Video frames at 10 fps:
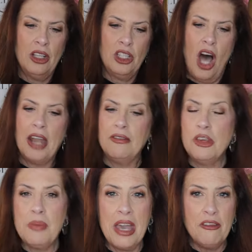A lot of
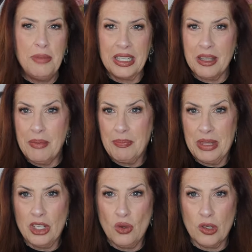you may have picked them up
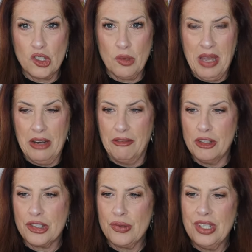at the Nordstrom
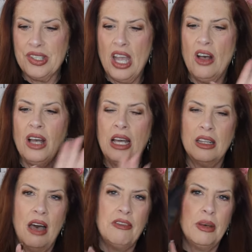anniversary sale. I
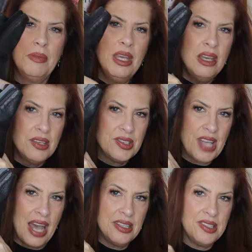love them.
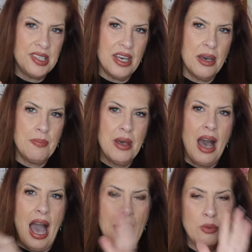Side zip.
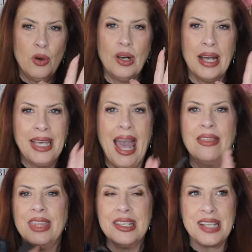I will,
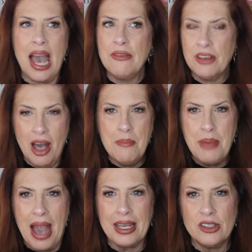again, these have come
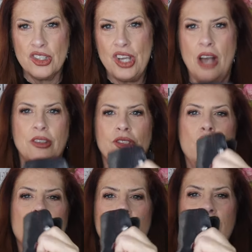back in stock.
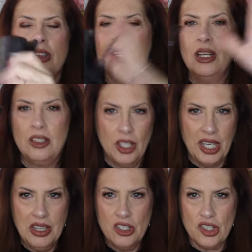So just look in the